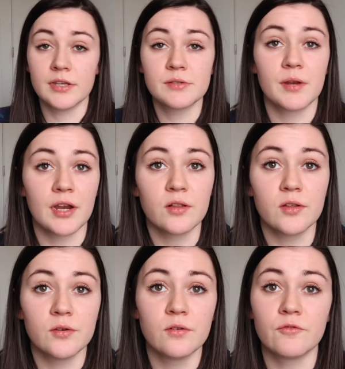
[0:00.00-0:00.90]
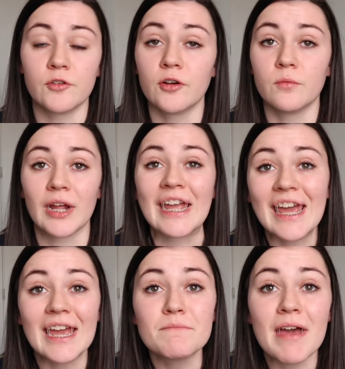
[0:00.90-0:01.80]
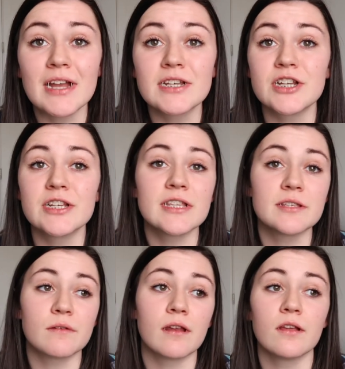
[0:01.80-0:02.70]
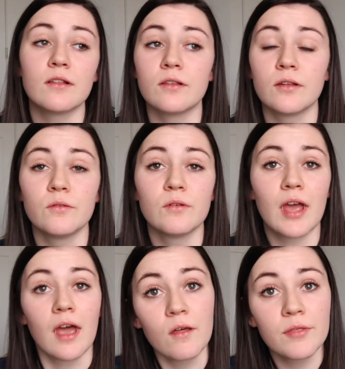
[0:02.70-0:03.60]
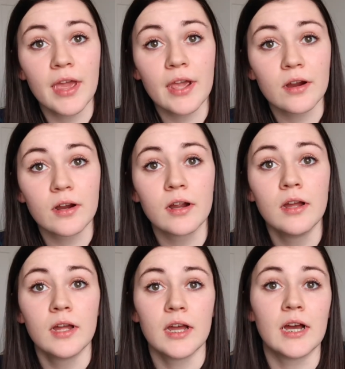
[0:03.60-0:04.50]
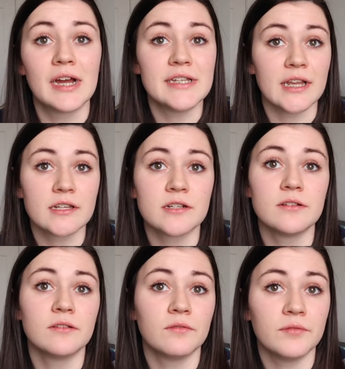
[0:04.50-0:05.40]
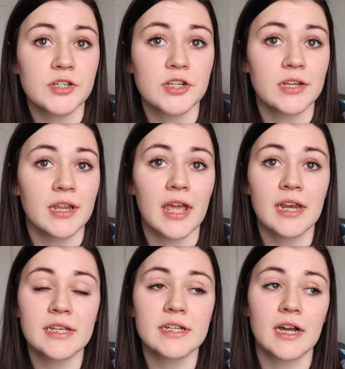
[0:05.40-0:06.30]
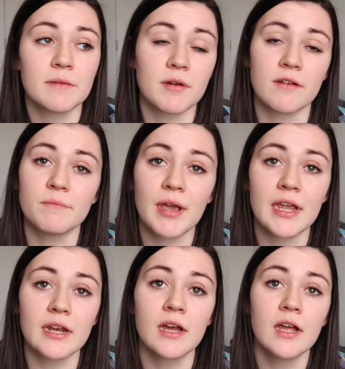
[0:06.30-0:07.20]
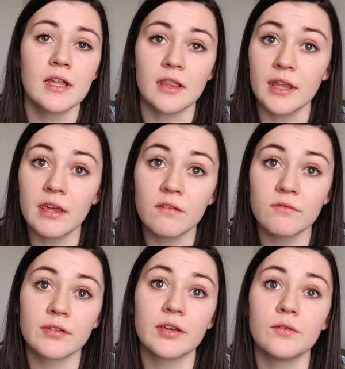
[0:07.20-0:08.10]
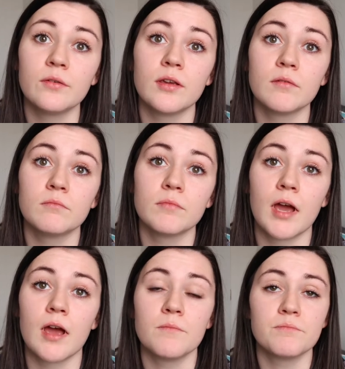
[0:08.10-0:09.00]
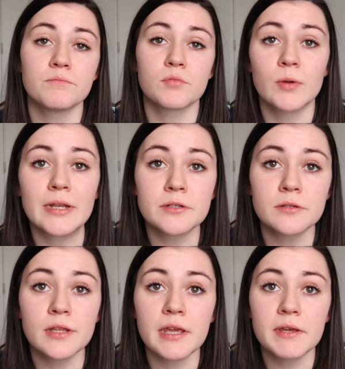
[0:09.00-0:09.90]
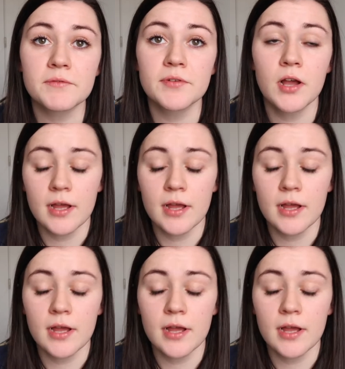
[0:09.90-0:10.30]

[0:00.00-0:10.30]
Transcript: This would include 401k matches. This would include healthcare, uh, dental, vision, any type of paid leave, including um, parental leave,